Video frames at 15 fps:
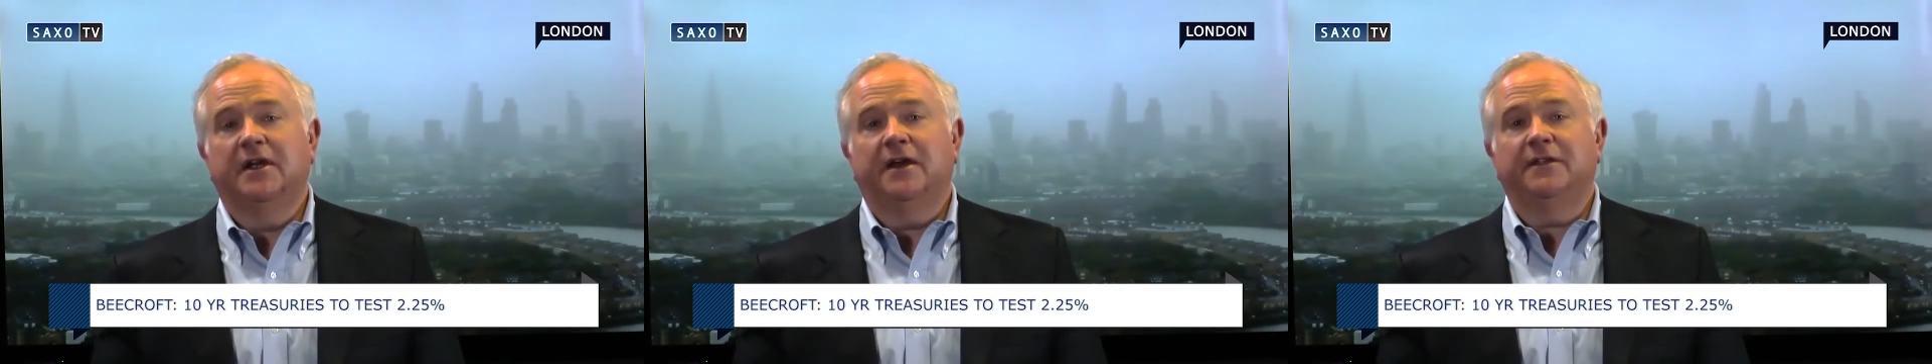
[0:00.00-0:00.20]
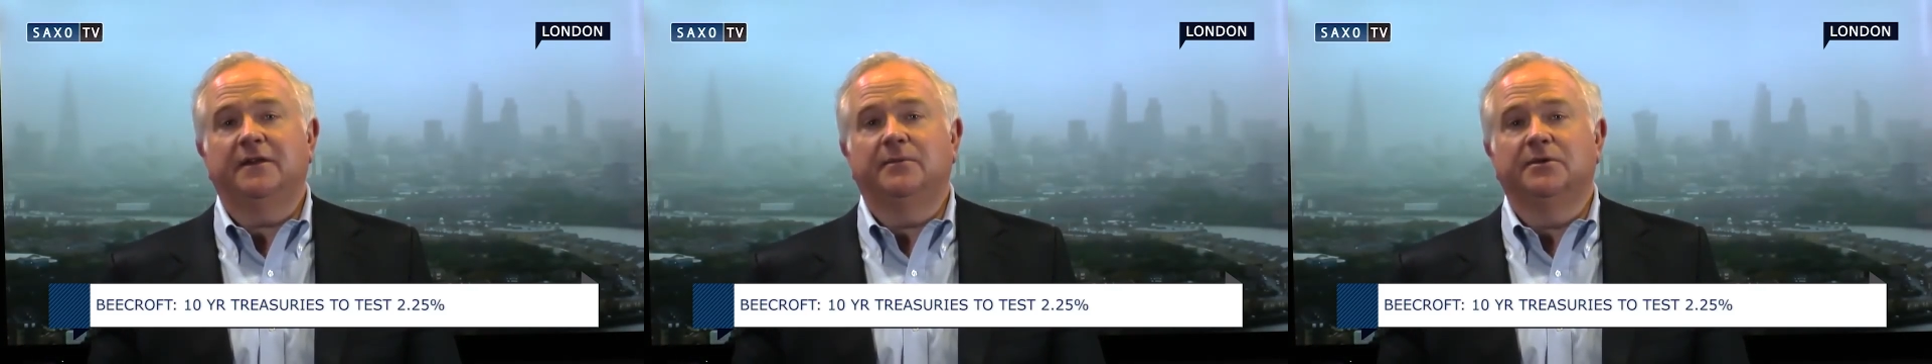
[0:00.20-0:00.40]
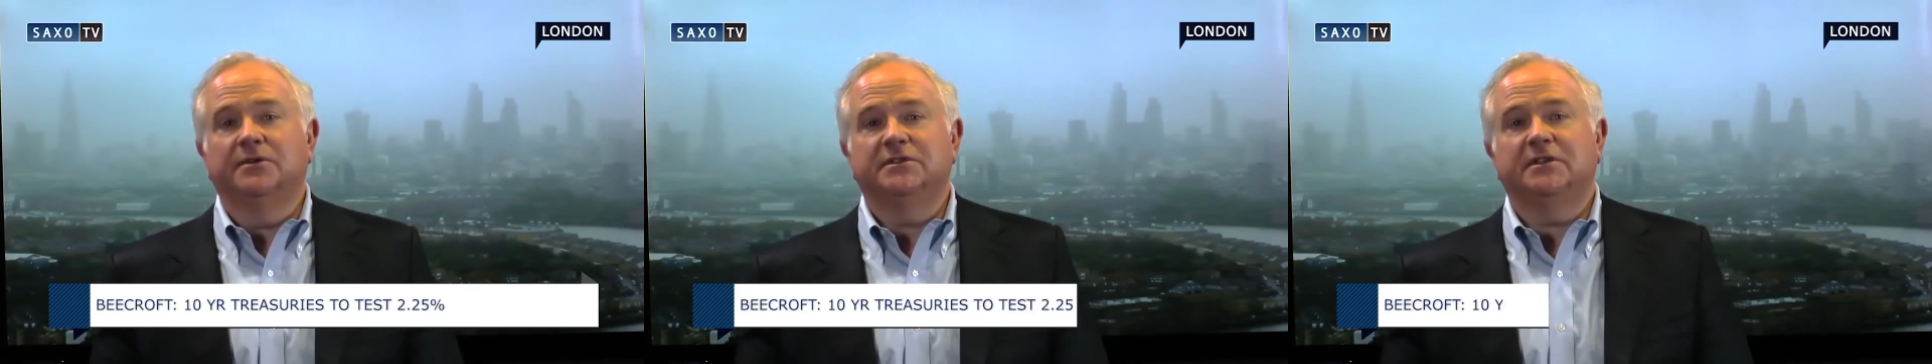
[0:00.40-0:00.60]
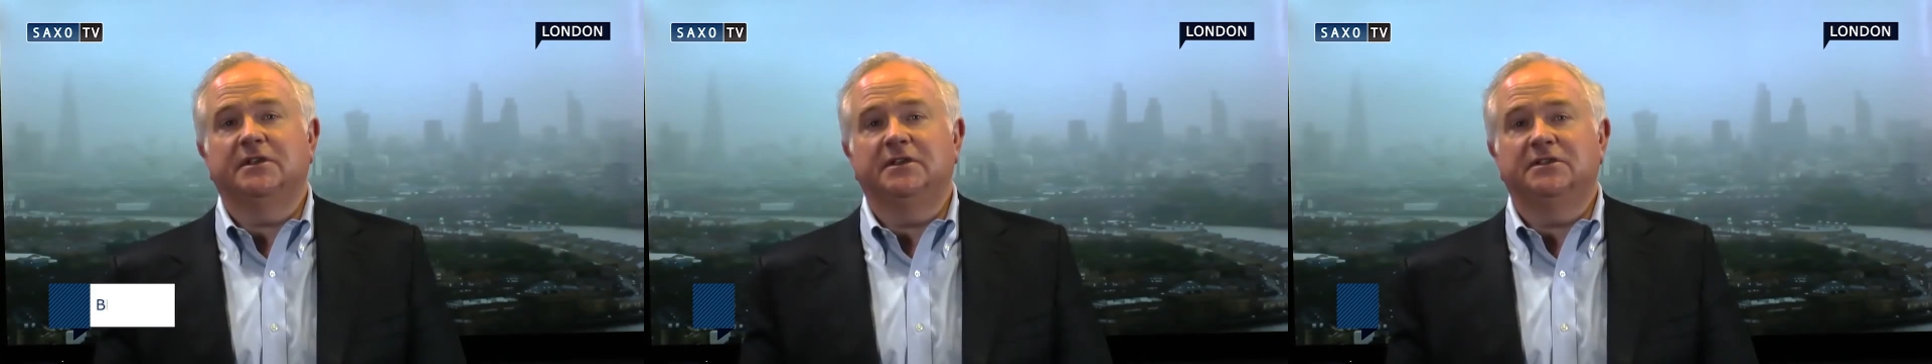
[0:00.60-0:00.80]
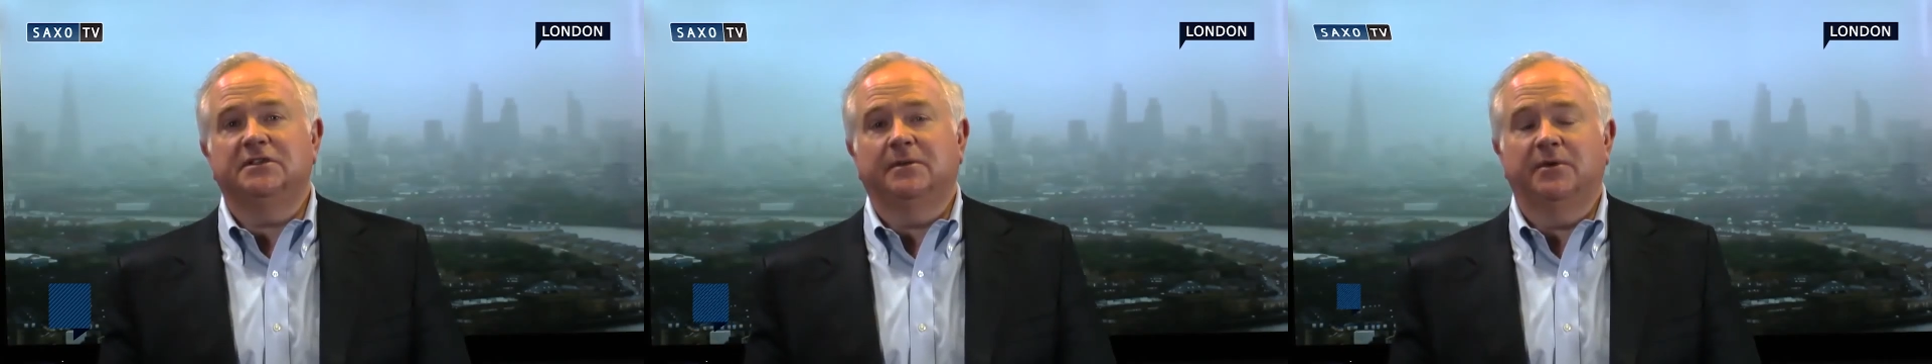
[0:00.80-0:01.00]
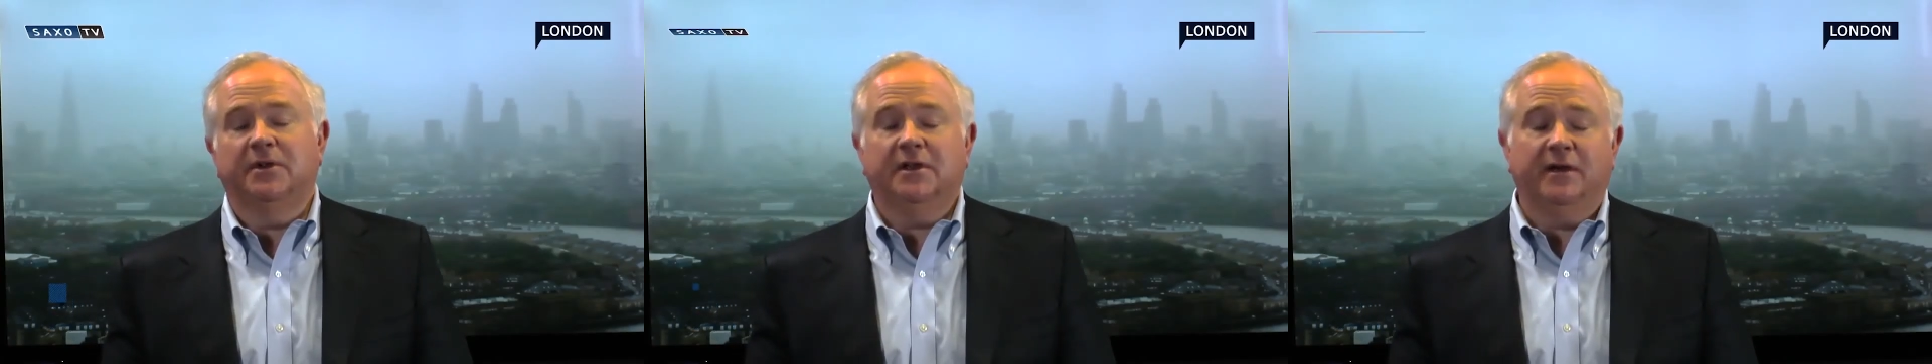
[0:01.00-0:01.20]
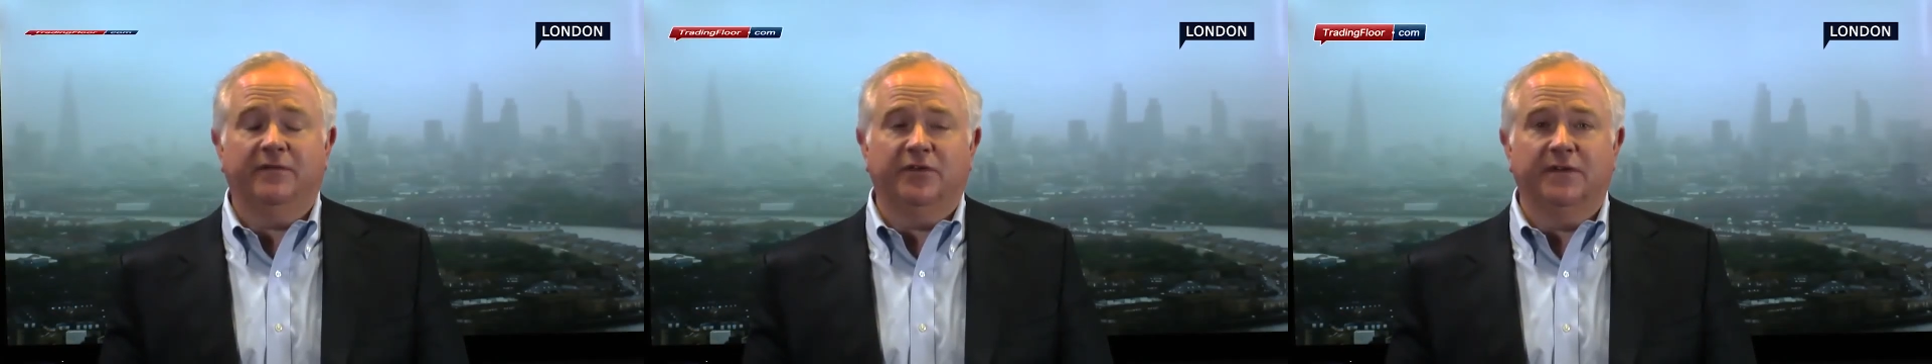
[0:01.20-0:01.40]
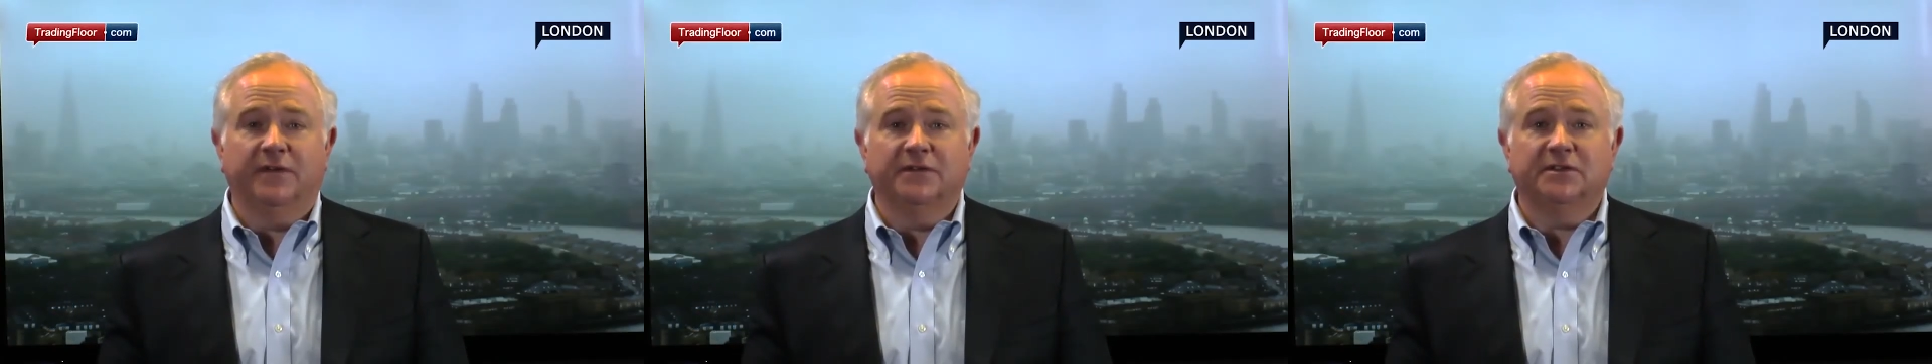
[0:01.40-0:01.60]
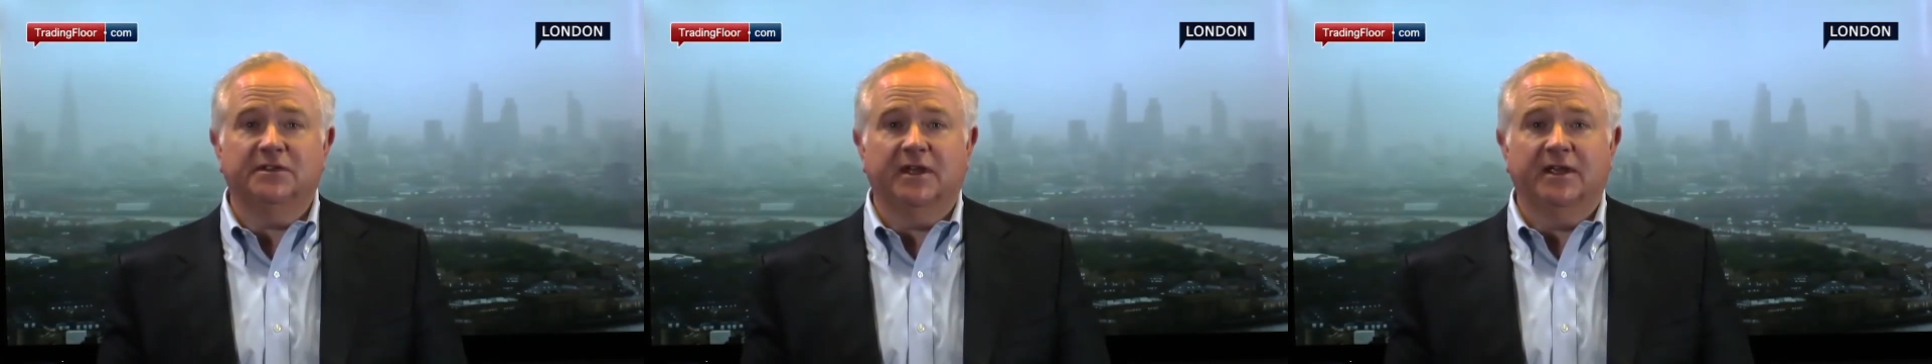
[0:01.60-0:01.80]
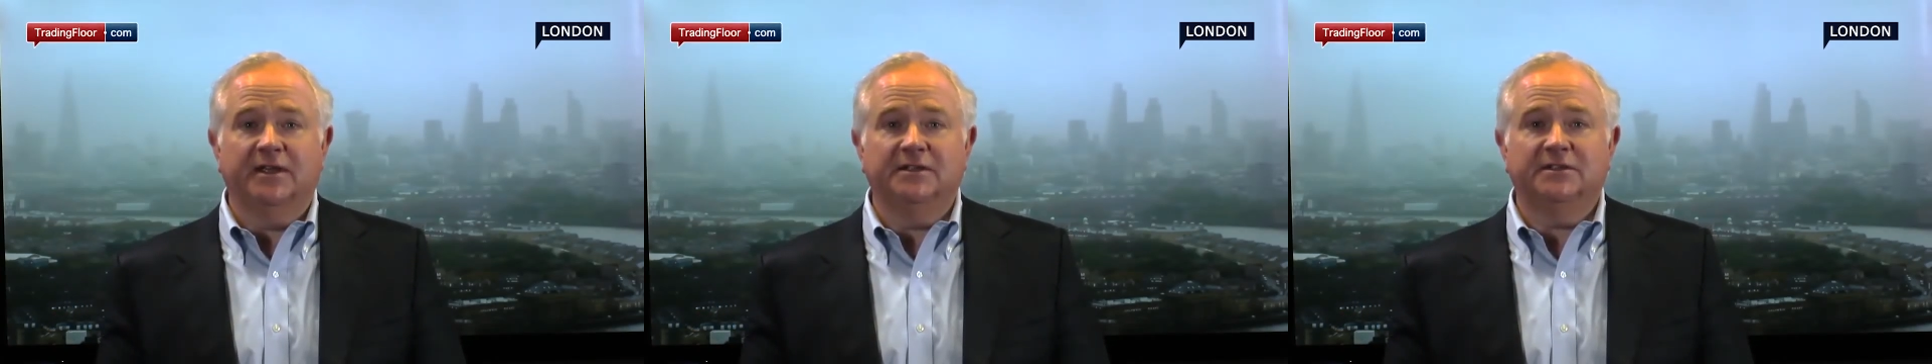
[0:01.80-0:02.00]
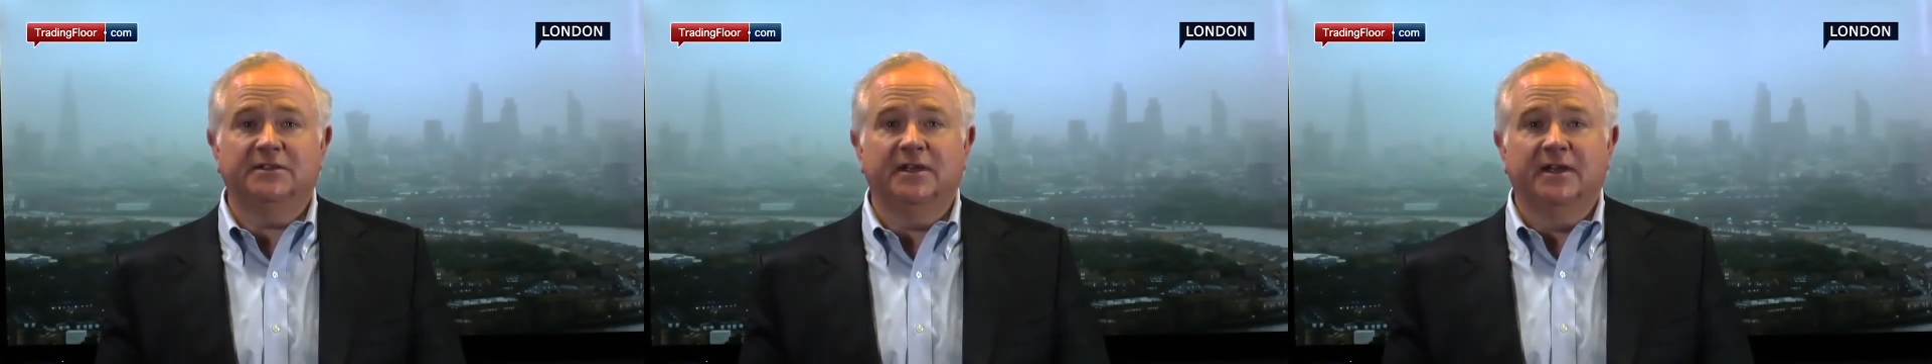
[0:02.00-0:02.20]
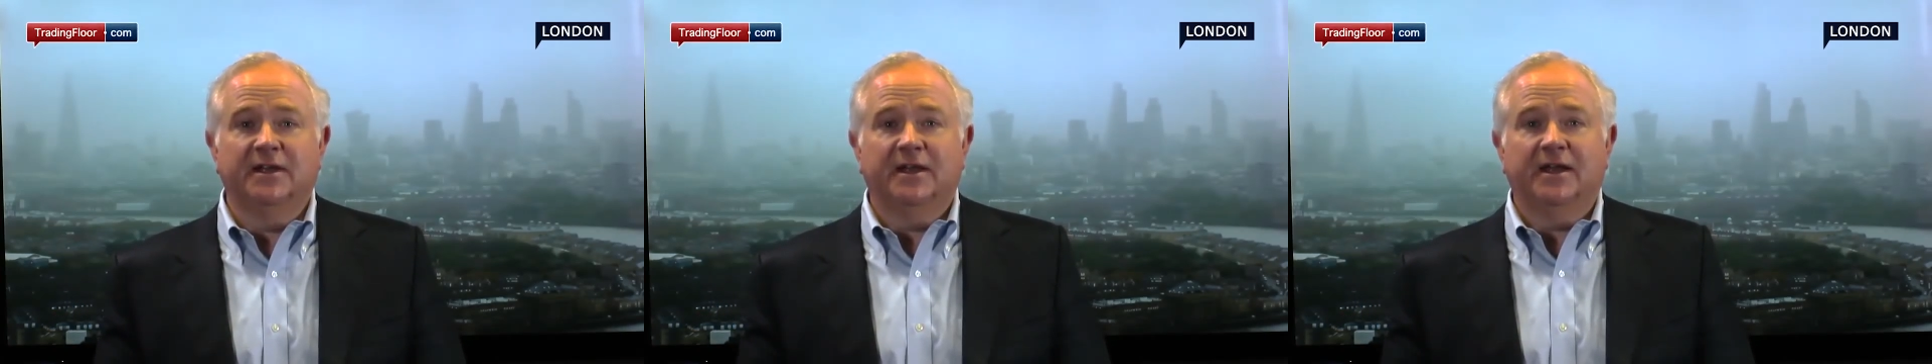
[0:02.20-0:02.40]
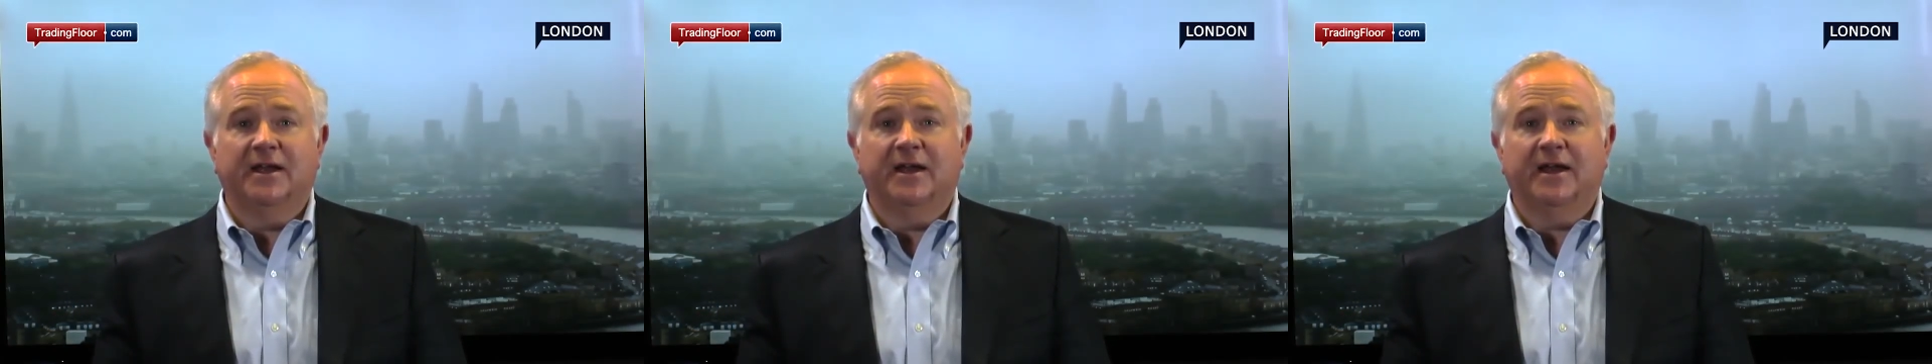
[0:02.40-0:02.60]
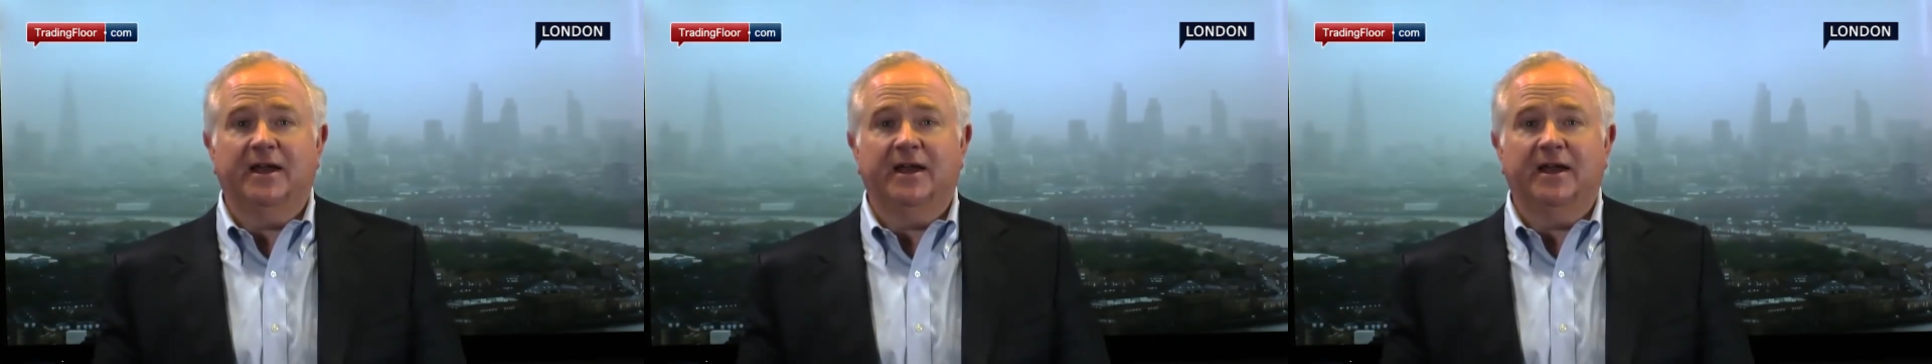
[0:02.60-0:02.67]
I think we'll see some recovery in the States uh,